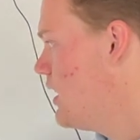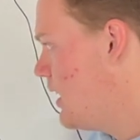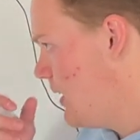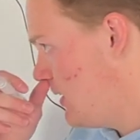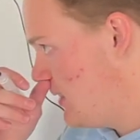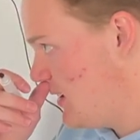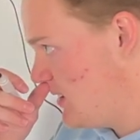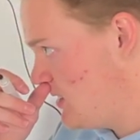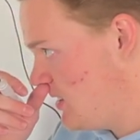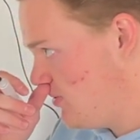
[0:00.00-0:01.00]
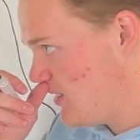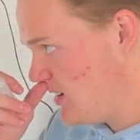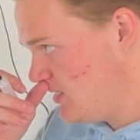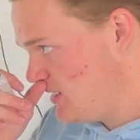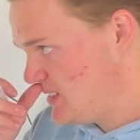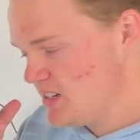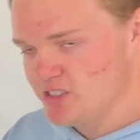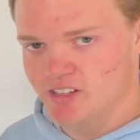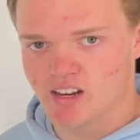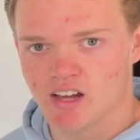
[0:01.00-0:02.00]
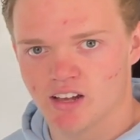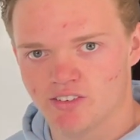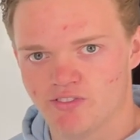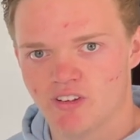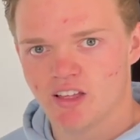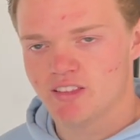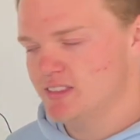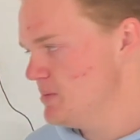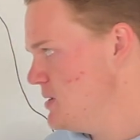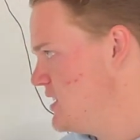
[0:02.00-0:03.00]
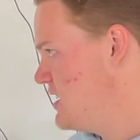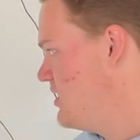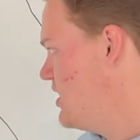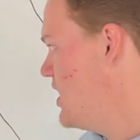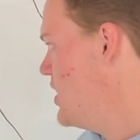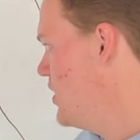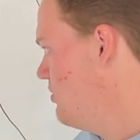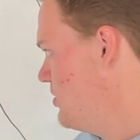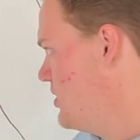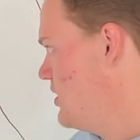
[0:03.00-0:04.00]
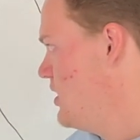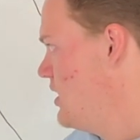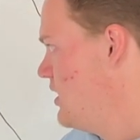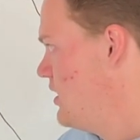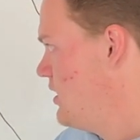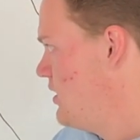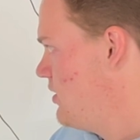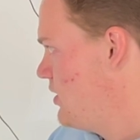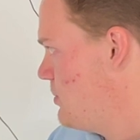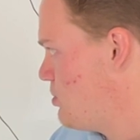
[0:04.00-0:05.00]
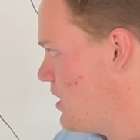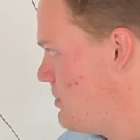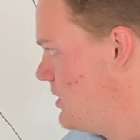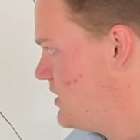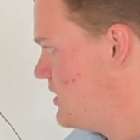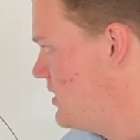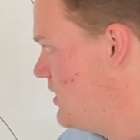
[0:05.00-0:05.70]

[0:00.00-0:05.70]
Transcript: and that is the finalization of dominion over the promised